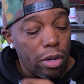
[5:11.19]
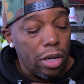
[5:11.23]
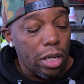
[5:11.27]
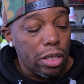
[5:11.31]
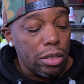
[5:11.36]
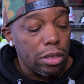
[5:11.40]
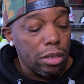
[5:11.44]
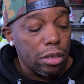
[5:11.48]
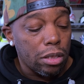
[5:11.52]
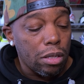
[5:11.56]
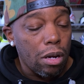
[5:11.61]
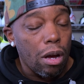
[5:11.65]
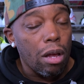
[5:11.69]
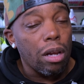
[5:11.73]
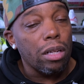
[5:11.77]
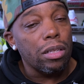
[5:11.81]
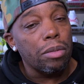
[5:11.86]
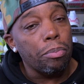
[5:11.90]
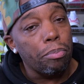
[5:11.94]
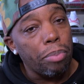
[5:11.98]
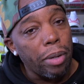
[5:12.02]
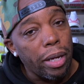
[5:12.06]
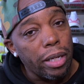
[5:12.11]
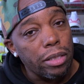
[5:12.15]
let's just call it
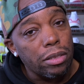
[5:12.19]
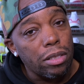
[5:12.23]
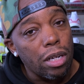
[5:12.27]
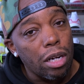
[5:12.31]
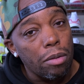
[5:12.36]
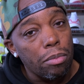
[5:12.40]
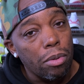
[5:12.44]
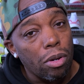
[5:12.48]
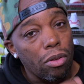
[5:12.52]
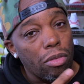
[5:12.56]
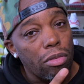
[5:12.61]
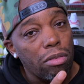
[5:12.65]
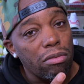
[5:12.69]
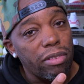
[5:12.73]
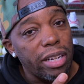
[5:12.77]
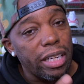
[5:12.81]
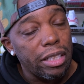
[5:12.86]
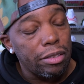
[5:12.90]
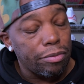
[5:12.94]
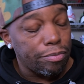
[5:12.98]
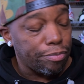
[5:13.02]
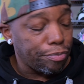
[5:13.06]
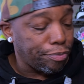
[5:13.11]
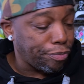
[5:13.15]
the Peg Turbo 3.
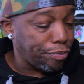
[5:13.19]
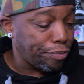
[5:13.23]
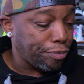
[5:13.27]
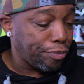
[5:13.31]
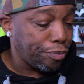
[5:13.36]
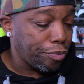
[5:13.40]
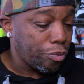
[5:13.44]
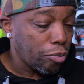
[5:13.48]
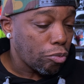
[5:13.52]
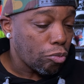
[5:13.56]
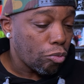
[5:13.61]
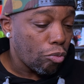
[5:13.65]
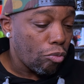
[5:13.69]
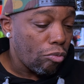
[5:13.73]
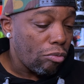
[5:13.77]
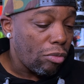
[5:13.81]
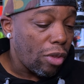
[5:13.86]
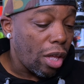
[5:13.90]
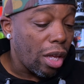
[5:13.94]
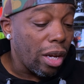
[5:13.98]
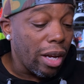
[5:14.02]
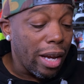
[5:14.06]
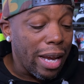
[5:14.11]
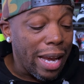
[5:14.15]

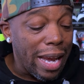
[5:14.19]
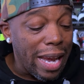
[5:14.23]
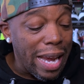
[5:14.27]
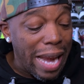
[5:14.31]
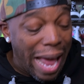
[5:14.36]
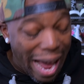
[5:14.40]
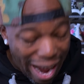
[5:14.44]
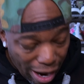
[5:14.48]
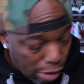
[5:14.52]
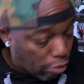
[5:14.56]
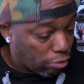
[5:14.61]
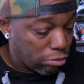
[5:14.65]
Now,